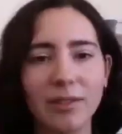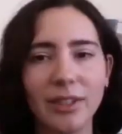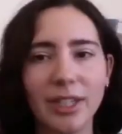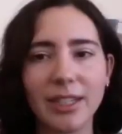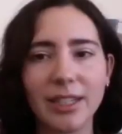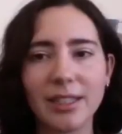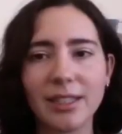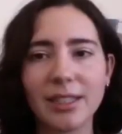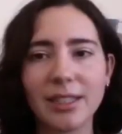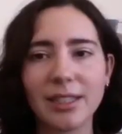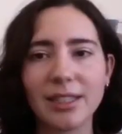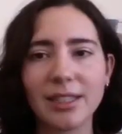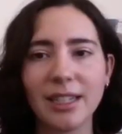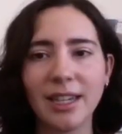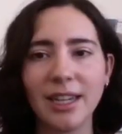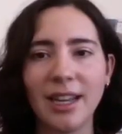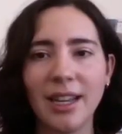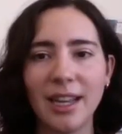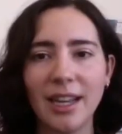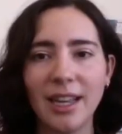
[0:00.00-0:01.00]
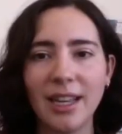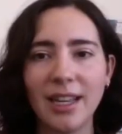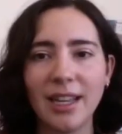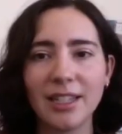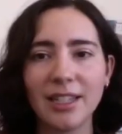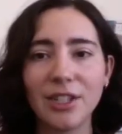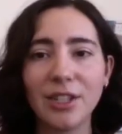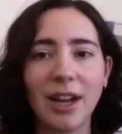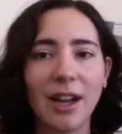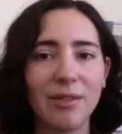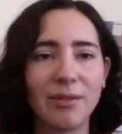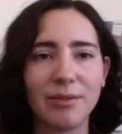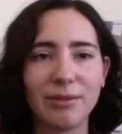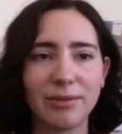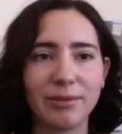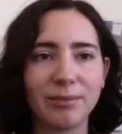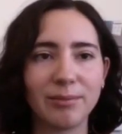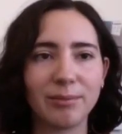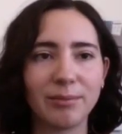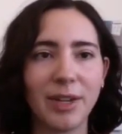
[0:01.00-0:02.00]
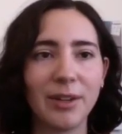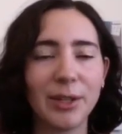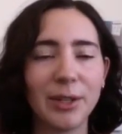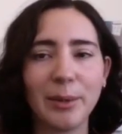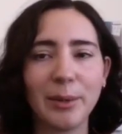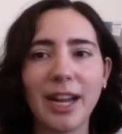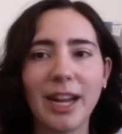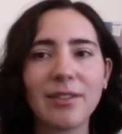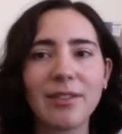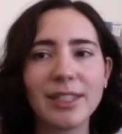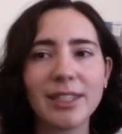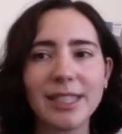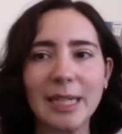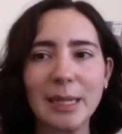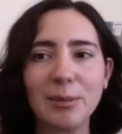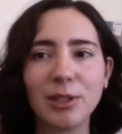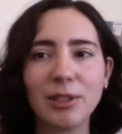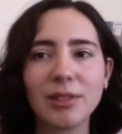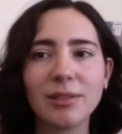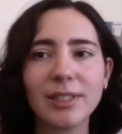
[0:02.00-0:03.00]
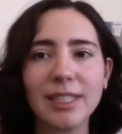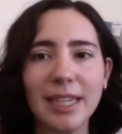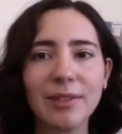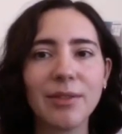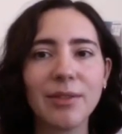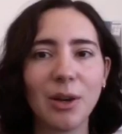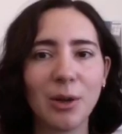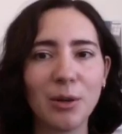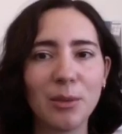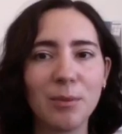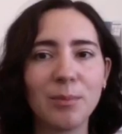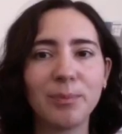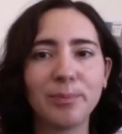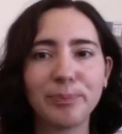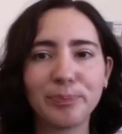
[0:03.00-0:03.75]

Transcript: of us to have everyone have a stable, safe home.